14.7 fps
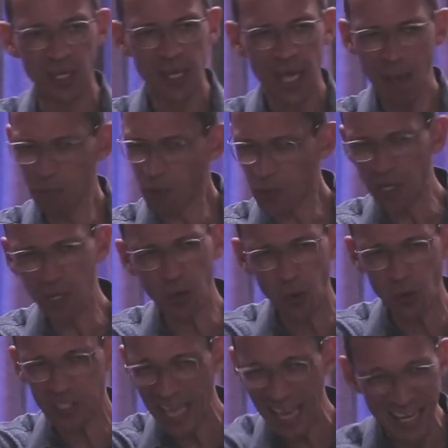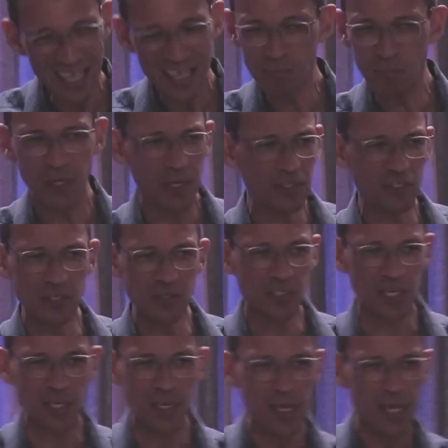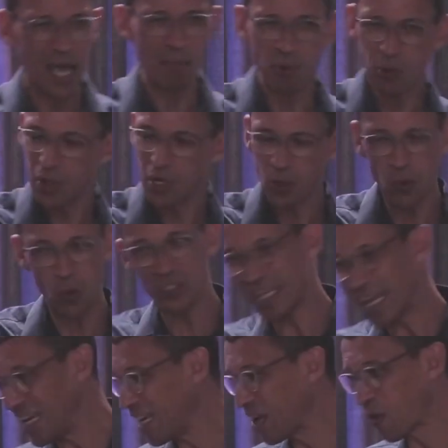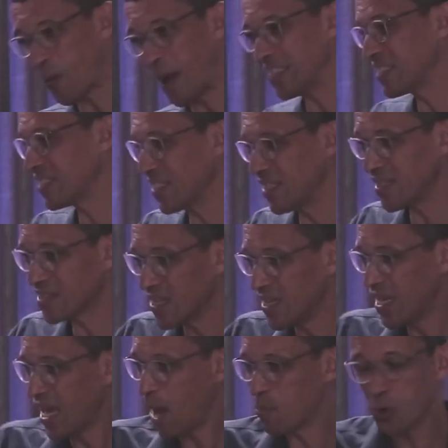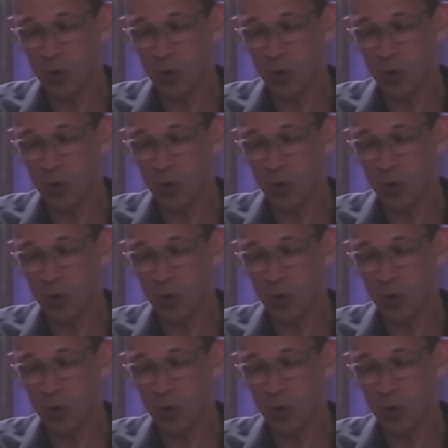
I'm not going to cause any emergency. I'm not going to cause any crisis. I'm not going to